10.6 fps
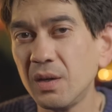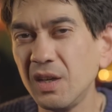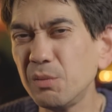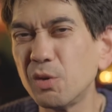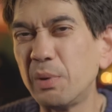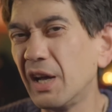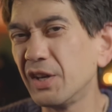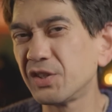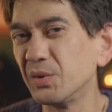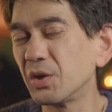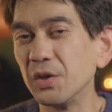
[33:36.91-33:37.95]
In a more
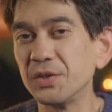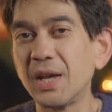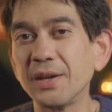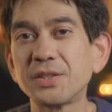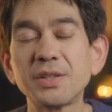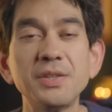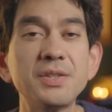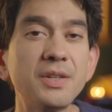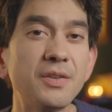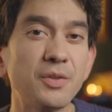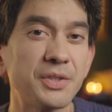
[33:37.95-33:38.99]
personal context,
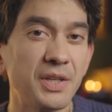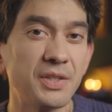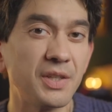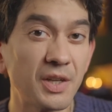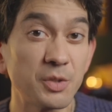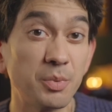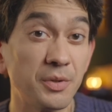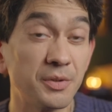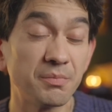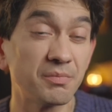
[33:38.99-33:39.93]
consider an autistic husband.